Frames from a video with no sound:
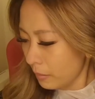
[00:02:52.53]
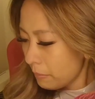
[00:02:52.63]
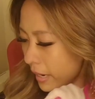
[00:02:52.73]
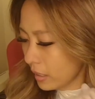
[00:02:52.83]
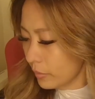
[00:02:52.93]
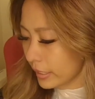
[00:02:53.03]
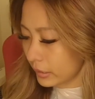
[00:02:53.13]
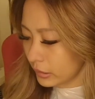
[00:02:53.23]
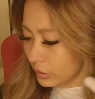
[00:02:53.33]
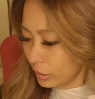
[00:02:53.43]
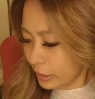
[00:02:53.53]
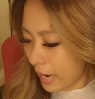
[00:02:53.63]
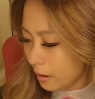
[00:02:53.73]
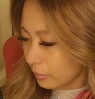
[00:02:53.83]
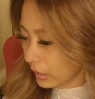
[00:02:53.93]
By the way, there's no
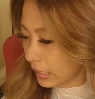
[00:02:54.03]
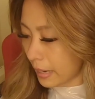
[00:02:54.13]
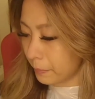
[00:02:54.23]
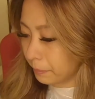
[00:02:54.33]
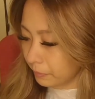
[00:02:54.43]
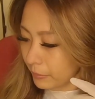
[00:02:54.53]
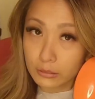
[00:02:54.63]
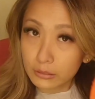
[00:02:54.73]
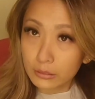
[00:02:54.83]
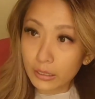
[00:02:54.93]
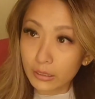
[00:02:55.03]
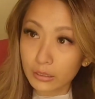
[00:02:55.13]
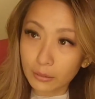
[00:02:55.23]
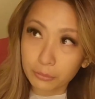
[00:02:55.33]
shower cap. They did not